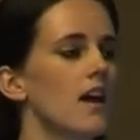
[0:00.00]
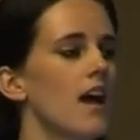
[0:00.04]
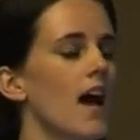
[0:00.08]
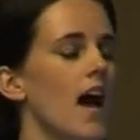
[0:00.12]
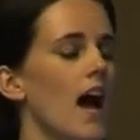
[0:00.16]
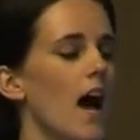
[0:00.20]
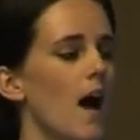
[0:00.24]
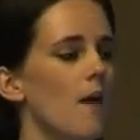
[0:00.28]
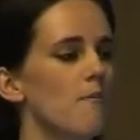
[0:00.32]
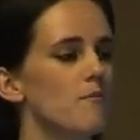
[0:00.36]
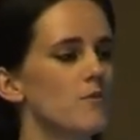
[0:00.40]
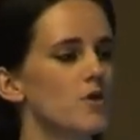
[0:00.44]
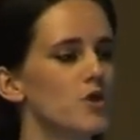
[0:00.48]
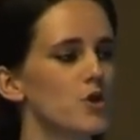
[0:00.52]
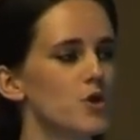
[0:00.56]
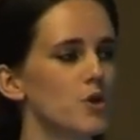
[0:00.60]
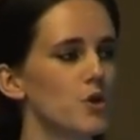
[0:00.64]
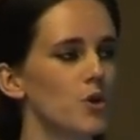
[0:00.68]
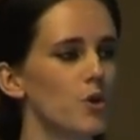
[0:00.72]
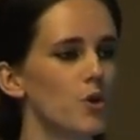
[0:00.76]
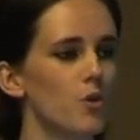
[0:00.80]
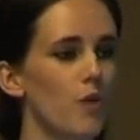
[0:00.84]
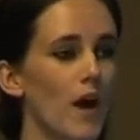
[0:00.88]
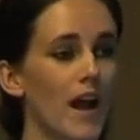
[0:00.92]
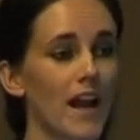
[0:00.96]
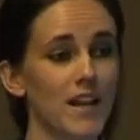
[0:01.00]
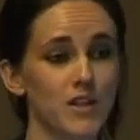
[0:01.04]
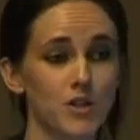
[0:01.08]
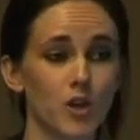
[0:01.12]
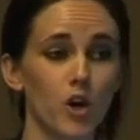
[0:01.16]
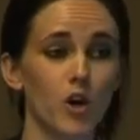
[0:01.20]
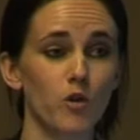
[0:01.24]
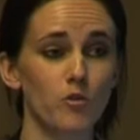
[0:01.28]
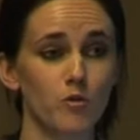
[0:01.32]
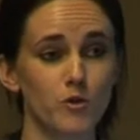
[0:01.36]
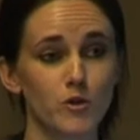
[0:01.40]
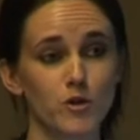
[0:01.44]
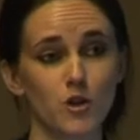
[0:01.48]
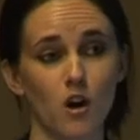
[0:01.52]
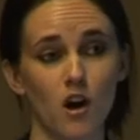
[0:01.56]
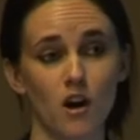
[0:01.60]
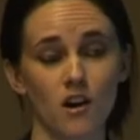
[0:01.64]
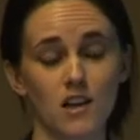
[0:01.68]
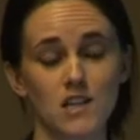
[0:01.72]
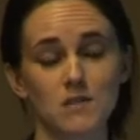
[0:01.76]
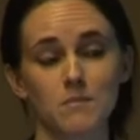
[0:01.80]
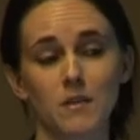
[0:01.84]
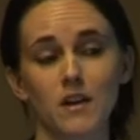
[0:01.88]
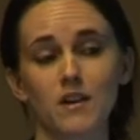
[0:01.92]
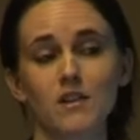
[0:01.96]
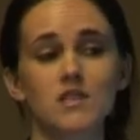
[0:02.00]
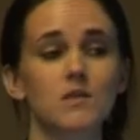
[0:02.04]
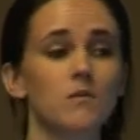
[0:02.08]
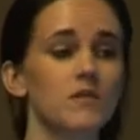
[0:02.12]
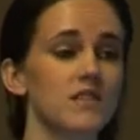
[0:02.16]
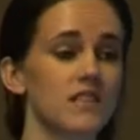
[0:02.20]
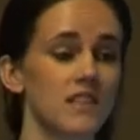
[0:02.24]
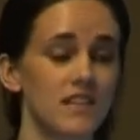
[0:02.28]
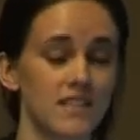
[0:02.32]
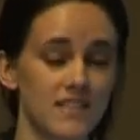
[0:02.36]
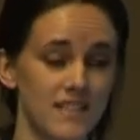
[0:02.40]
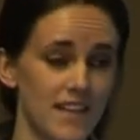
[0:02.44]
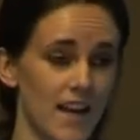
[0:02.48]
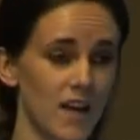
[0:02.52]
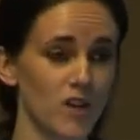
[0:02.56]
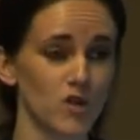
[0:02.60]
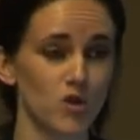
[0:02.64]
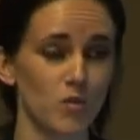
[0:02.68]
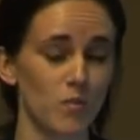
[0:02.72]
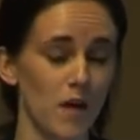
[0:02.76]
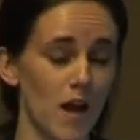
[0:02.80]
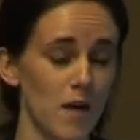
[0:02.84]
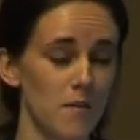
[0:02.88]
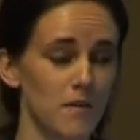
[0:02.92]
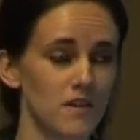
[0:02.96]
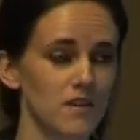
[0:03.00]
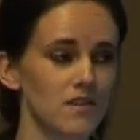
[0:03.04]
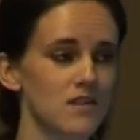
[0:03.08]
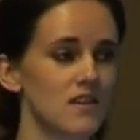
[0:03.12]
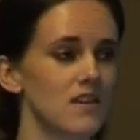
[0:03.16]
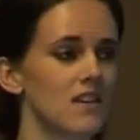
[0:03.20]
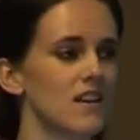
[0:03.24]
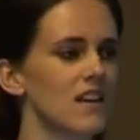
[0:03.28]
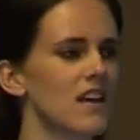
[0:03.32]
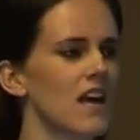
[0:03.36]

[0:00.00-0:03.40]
It had to go through SARS because it was an international payment.